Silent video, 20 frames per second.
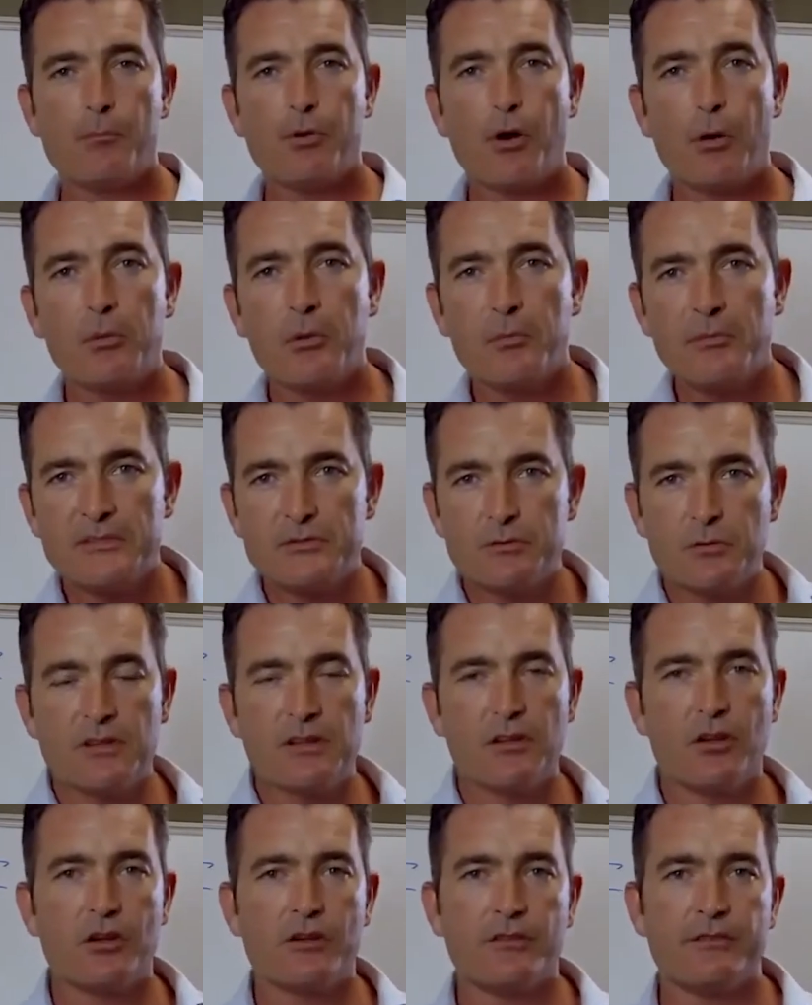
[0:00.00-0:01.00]
Problem is
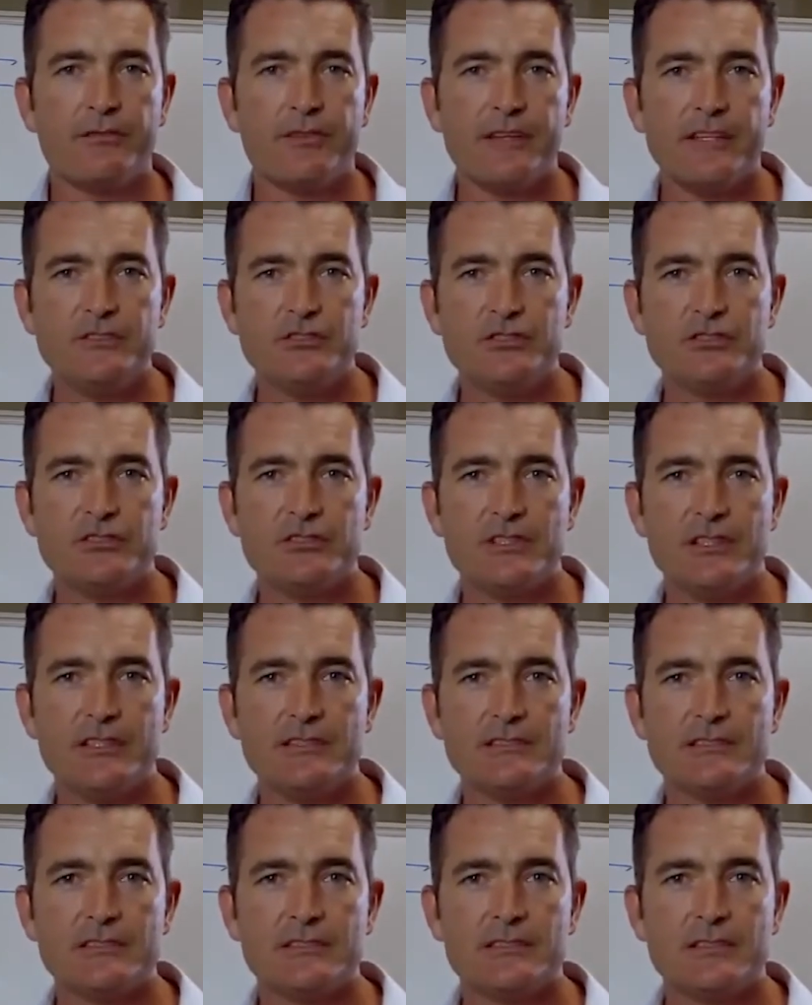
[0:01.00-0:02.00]
with a lot of features
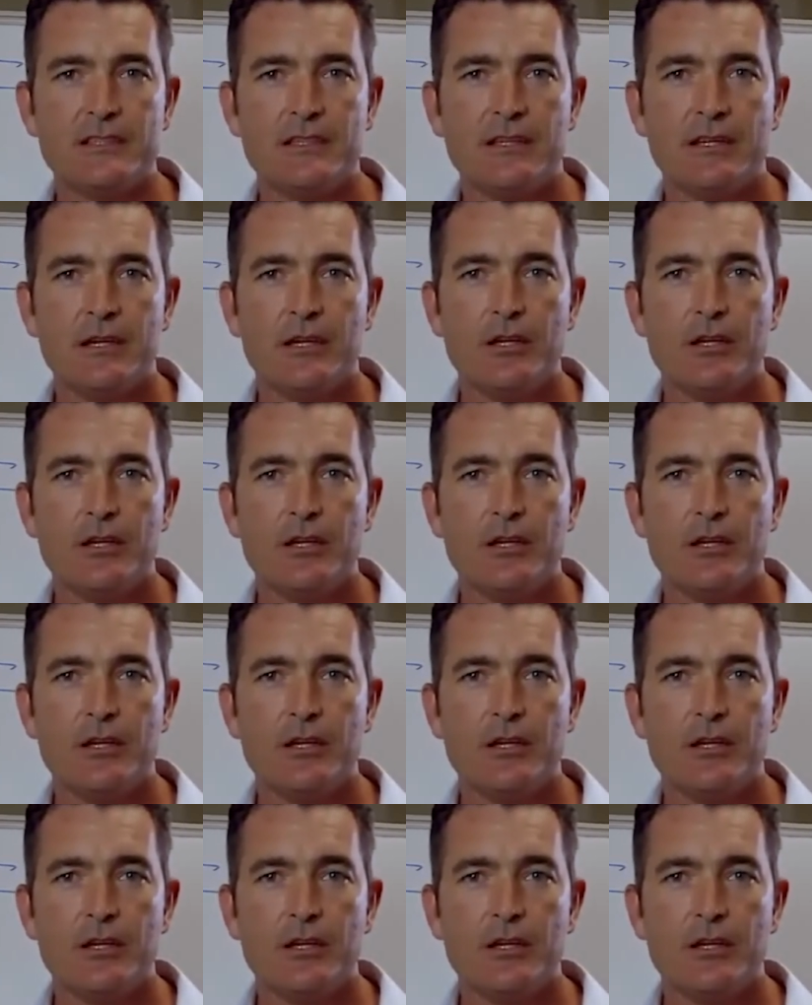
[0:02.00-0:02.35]
lists,